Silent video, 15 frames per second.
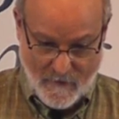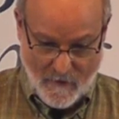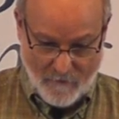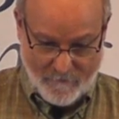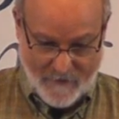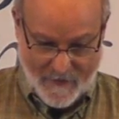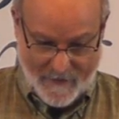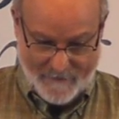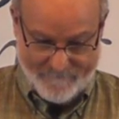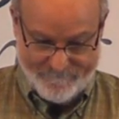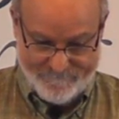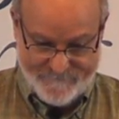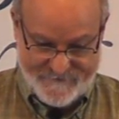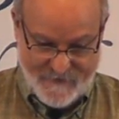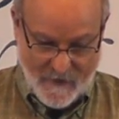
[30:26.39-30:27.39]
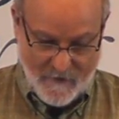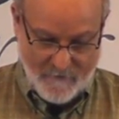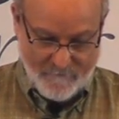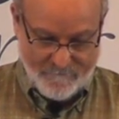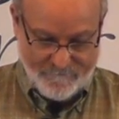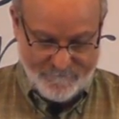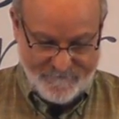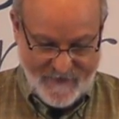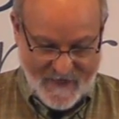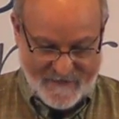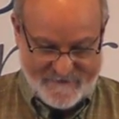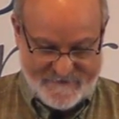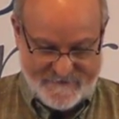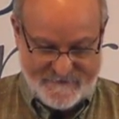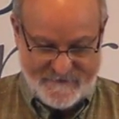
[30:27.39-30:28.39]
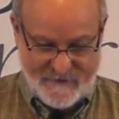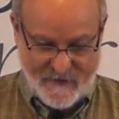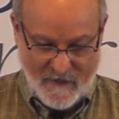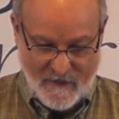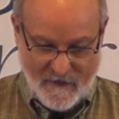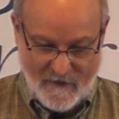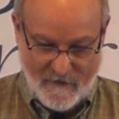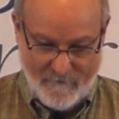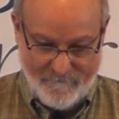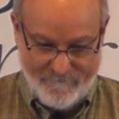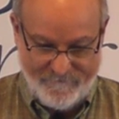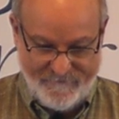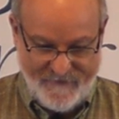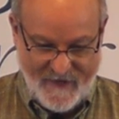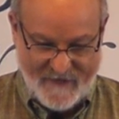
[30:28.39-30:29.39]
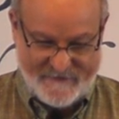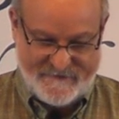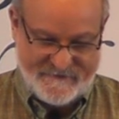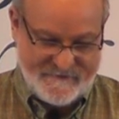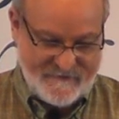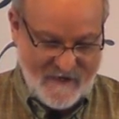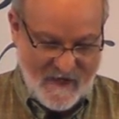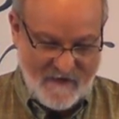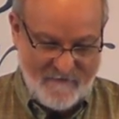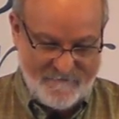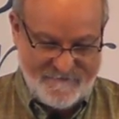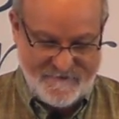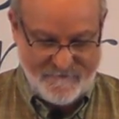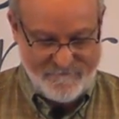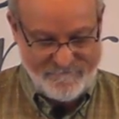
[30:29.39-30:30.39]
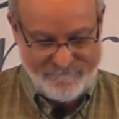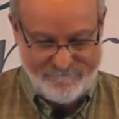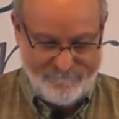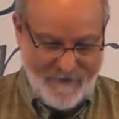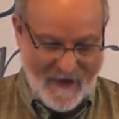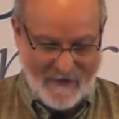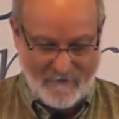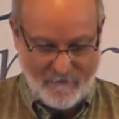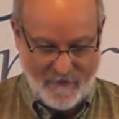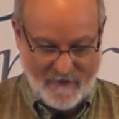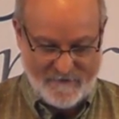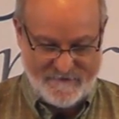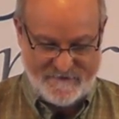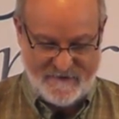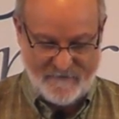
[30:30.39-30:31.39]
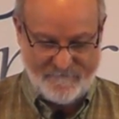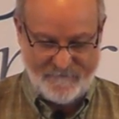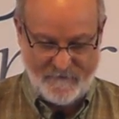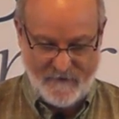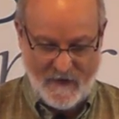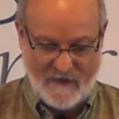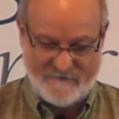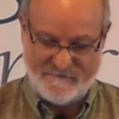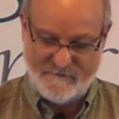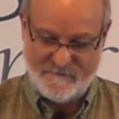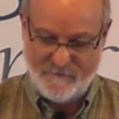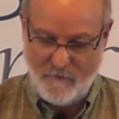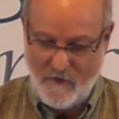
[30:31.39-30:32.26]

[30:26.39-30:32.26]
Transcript: Okay, so that's, um, that's kind of some background stuff to the Gospels.